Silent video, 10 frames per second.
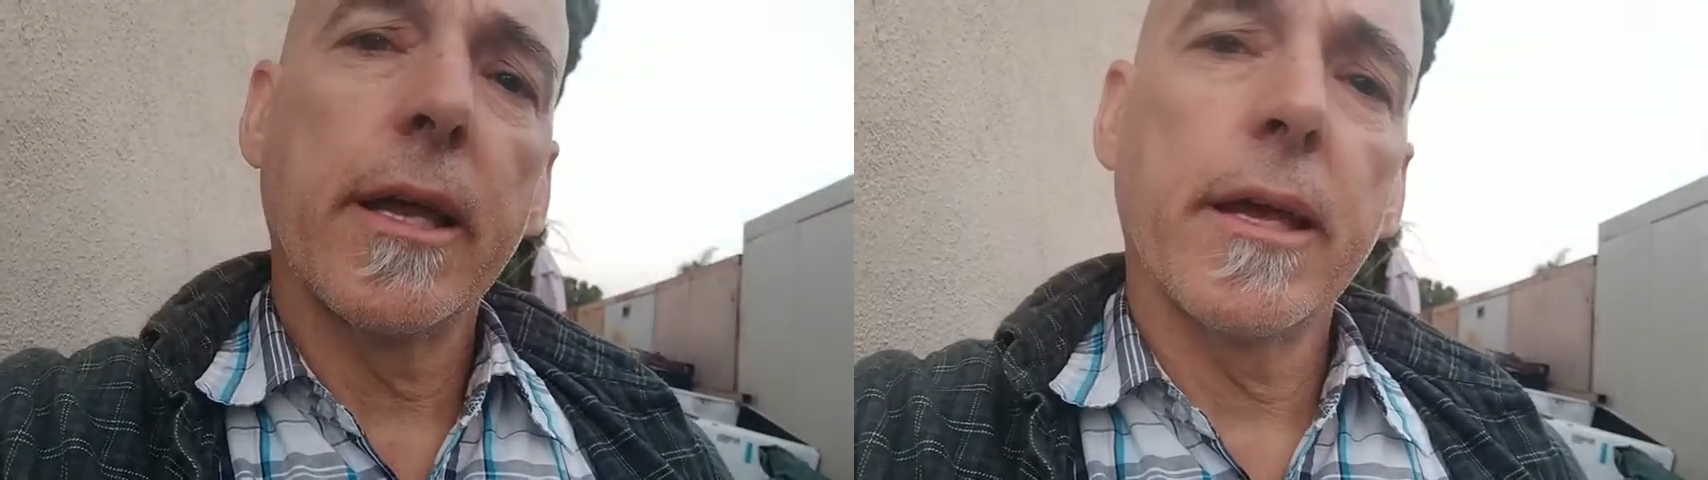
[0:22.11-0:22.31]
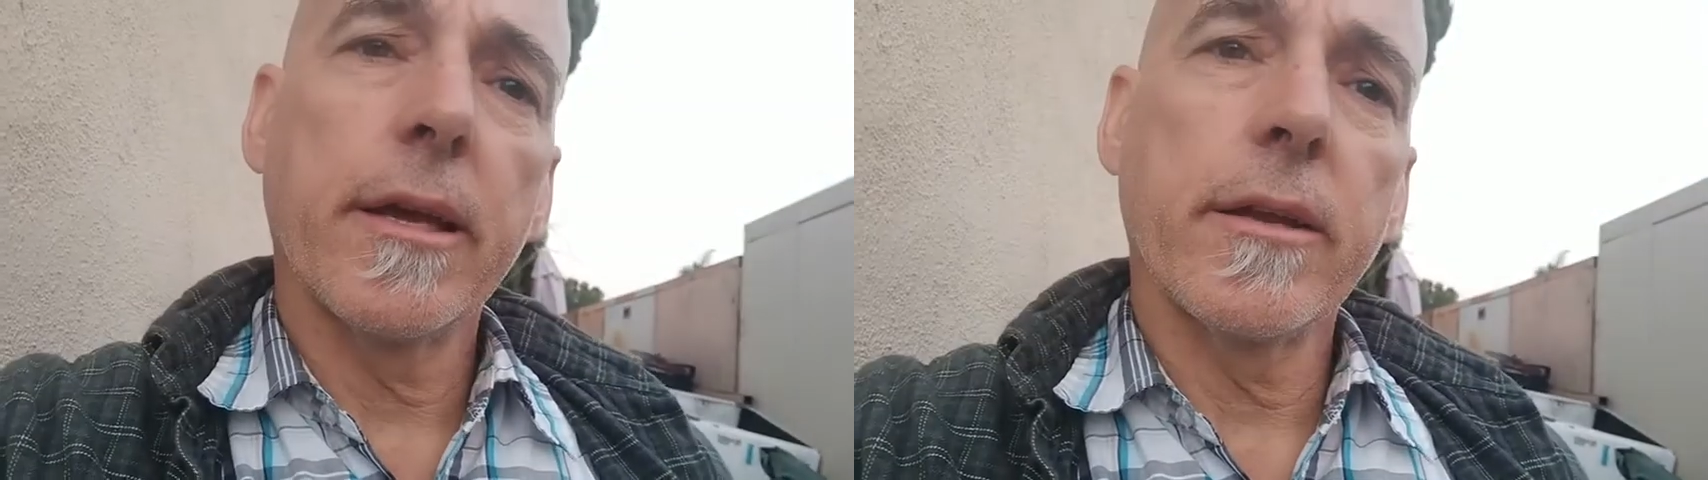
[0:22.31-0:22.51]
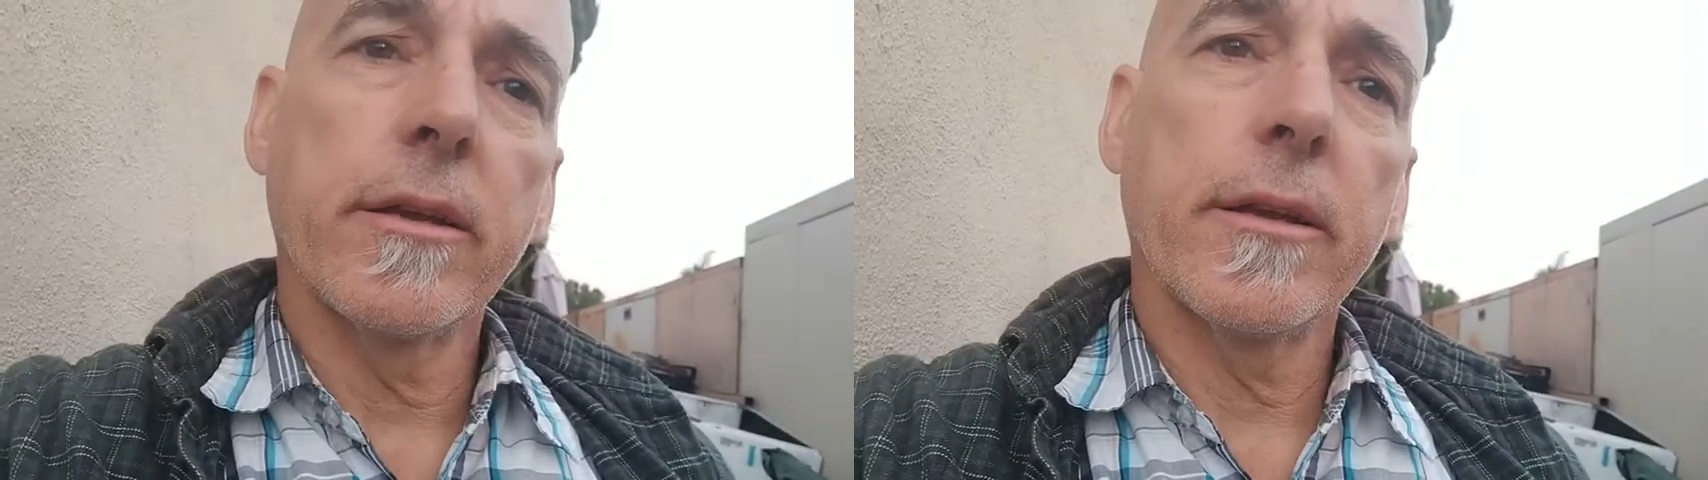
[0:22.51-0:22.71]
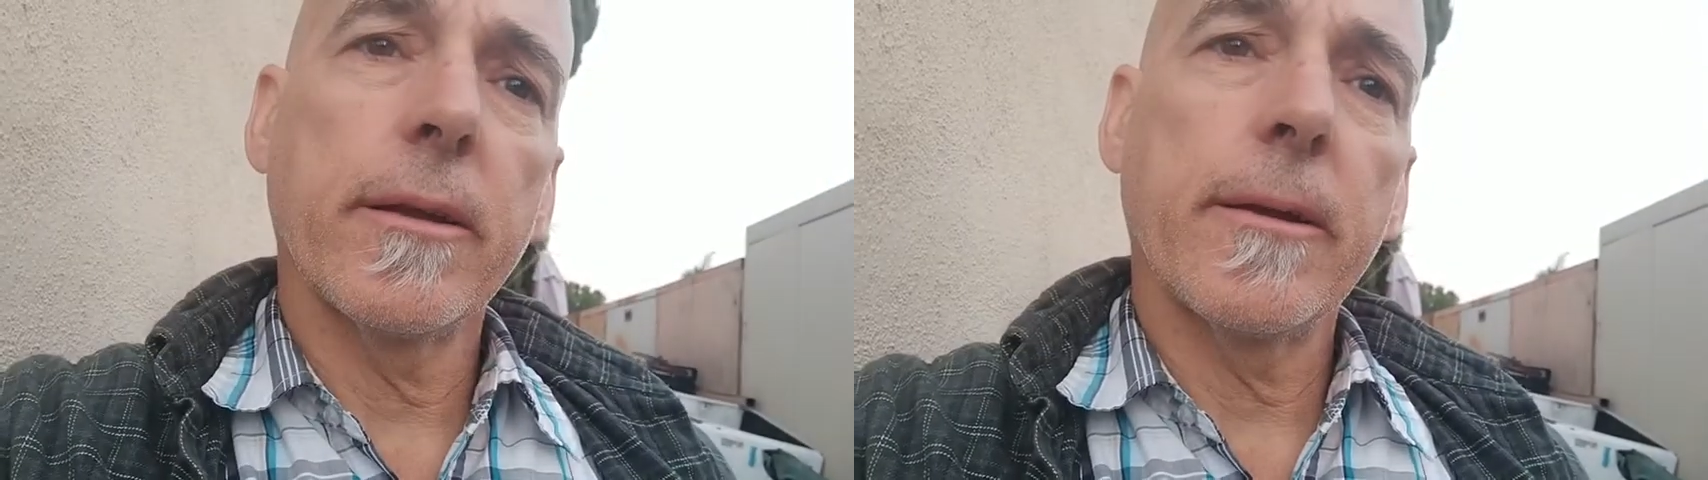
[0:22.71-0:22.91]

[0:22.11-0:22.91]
and